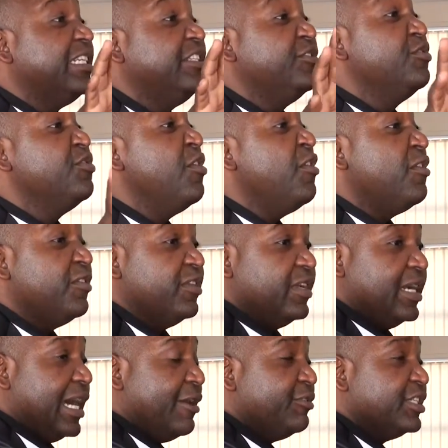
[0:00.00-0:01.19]
You know
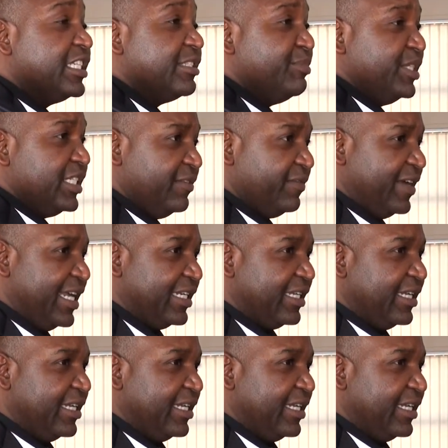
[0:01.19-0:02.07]
how it has been defined.